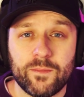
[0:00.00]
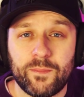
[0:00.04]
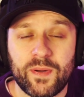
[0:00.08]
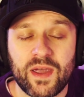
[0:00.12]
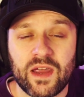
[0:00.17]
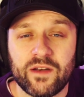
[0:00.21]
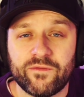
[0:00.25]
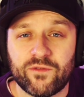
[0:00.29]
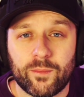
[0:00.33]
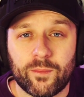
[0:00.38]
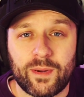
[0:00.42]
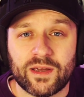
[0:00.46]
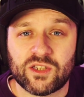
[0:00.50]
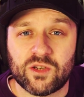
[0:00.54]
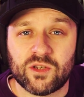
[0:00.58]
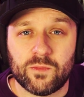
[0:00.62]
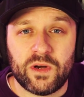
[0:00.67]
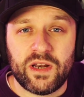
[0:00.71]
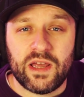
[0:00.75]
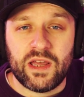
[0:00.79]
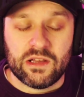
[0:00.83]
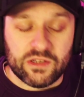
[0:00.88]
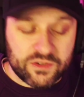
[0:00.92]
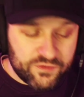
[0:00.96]
paid for by
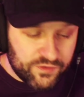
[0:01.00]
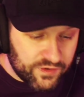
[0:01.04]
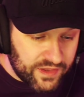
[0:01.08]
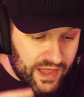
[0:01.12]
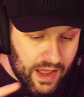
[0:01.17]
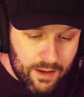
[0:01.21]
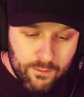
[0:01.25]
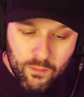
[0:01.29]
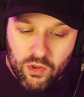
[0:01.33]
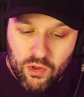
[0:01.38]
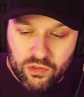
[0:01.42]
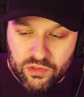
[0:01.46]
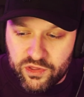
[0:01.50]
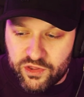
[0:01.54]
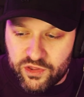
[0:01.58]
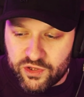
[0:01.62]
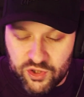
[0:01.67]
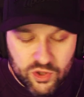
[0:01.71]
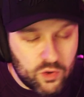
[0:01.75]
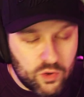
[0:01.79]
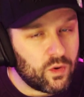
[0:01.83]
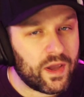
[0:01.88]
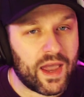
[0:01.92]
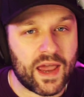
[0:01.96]
someone else, for that month,
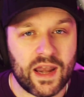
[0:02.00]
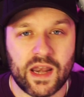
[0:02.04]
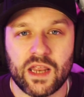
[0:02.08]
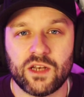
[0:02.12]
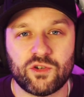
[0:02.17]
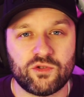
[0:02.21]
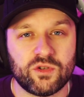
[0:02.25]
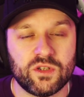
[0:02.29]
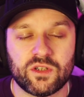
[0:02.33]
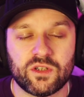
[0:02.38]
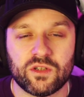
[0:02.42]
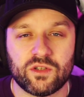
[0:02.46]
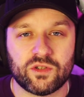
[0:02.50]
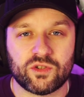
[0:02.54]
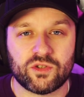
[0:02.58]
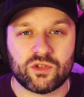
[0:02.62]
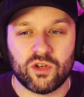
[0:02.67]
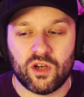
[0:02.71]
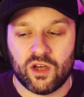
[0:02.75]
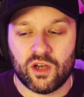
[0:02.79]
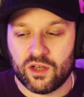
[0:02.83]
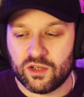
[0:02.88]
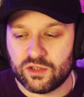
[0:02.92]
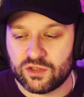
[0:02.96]
you get an entry to
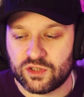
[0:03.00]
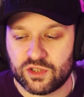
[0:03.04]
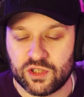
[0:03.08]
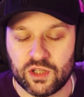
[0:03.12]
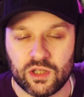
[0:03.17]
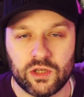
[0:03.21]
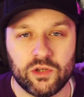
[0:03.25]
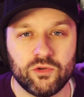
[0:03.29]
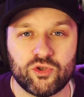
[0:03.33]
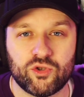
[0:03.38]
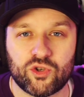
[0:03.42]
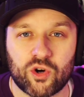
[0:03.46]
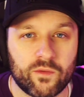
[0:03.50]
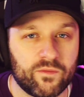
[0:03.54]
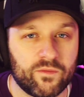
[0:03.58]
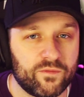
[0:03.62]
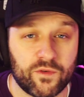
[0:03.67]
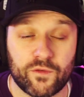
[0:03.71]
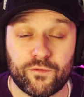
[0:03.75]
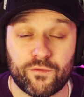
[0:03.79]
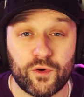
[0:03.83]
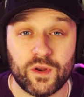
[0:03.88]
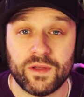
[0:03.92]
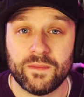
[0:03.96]
the loot drop
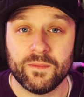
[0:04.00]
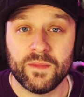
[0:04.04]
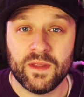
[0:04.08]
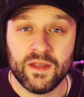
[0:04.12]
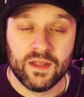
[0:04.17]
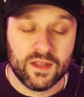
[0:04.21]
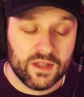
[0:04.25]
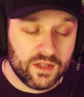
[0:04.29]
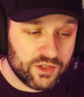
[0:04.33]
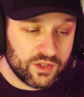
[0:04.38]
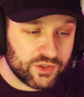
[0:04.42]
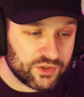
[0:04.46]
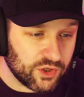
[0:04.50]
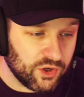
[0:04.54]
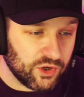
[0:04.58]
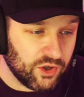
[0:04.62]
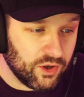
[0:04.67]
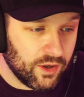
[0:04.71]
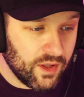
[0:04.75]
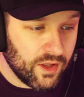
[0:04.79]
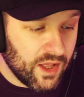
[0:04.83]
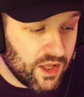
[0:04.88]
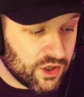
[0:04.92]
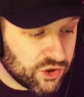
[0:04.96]
for free.
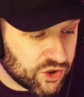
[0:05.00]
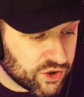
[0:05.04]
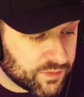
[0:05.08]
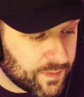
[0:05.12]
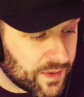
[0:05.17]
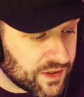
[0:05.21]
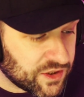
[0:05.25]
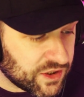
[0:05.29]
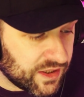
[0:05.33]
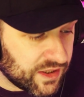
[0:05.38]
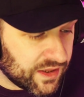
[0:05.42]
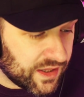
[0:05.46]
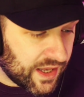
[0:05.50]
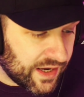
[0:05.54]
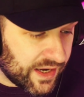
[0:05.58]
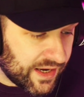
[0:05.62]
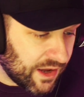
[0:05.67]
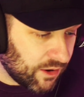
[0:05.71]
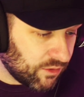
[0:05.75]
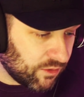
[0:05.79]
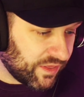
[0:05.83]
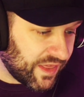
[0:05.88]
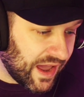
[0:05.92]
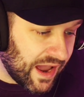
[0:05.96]
So just mentioning that
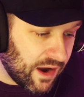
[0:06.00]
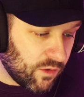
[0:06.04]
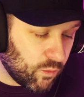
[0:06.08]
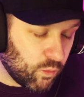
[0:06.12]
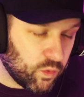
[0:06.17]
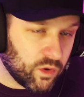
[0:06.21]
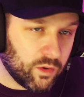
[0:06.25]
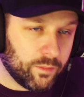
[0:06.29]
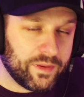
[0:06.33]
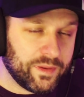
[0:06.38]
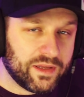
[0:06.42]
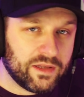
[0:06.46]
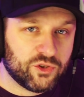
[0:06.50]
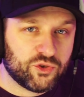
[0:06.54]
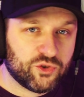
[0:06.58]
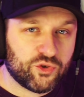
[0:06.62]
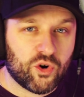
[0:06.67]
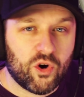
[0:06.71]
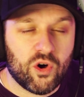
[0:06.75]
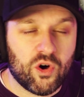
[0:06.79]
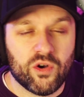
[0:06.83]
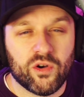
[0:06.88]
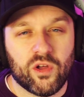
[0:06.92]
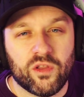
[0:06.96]
now. That will be
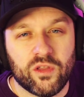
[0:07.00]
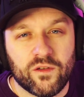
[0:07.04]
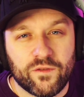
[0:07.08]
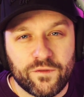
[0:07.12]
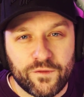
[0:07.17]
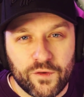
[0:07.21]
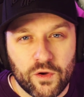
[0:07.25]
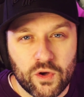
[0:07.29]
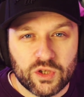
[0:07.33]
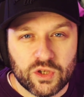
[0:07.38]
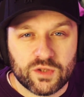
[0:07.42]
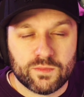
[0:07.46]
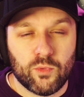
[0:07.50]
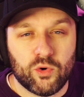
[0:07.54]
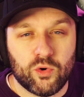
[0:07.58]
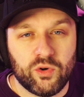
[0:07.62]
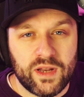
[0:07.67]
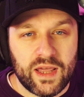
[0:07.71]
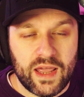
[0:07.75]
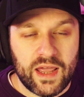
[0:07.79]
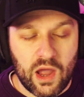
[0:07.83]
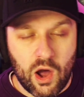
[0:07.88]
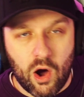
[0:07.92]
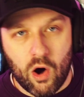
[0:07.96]
drawn on the first
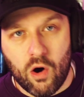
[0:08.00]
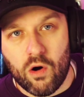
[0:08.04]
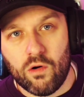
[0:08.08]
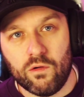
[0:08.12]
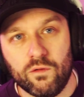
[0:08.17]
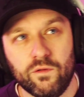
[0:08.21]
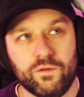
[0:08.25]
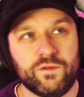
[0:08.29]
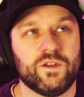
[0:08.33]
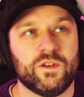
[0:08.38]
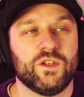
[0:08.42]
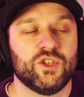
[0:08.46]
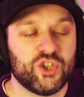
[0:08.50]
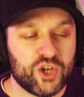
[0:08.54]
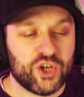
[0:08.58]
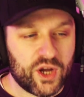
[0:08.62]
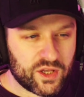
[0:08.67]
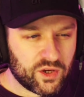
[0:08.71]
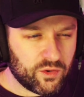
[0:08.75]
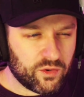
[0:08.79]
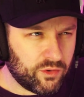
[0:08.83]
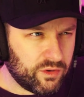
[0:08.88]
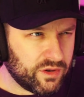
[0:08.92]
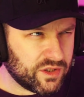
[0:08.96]
Monday of
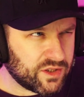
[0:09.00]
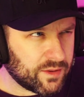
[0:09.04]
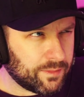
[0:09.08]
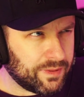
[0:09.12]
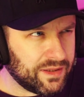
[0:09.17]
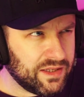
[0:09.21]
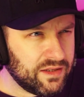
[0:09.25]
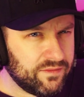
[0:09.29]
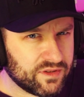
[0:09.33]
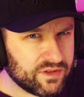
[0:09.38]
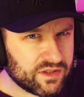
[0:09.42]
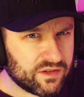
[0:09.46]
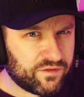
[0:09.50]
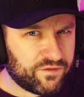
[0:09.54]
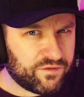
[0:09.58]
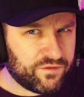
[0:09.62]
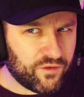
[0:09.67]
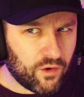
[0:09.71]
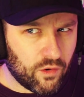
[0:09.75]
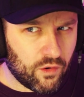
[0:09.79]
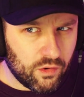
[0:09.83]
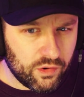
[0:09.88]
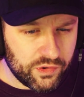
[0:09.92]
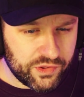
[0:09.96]
January, which I believe is the
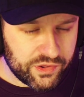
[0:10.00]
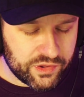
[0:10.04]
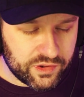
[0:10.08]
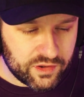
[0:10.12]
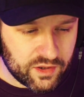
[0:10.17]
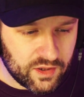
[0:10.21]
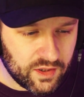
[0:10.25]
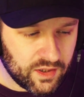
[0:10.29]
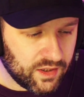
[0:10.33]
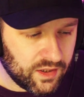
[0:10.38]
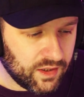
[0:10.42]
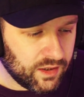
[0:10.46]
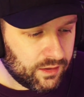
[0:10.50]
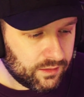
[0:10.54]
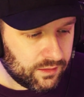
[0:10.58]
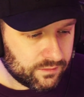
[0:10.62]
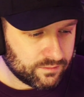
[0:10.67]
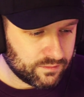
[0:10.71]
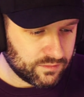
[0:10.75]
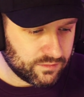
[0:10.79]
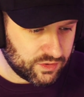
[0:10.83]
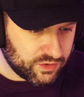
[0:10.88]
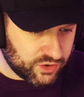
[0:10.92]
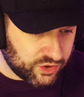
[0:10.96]
4th.
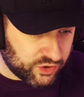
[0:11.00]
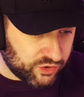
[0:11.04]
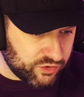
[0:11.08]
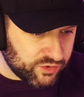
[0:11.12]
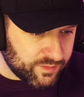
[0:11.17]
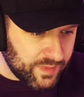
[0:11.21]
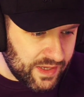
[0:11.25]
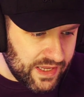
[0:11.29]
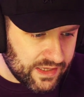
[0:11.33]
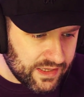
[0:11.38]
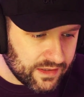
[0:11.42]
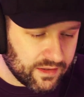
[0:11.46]
Excuse me.